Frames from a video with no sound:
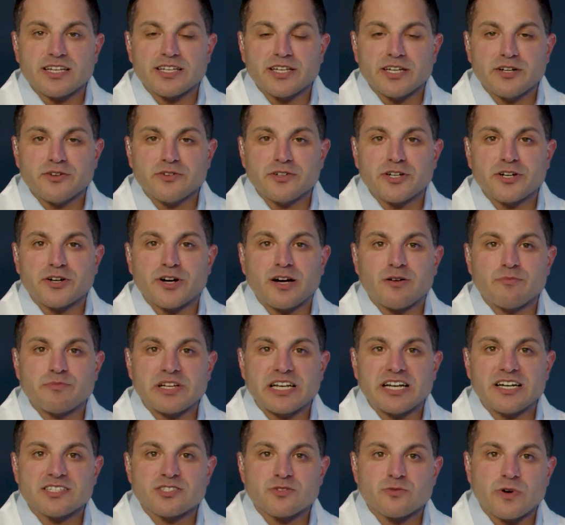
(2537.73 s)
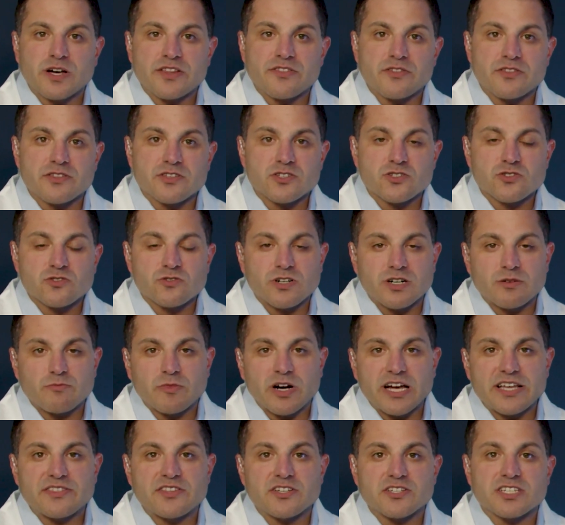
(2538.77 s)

you know, and you're helping us weather the storm, right?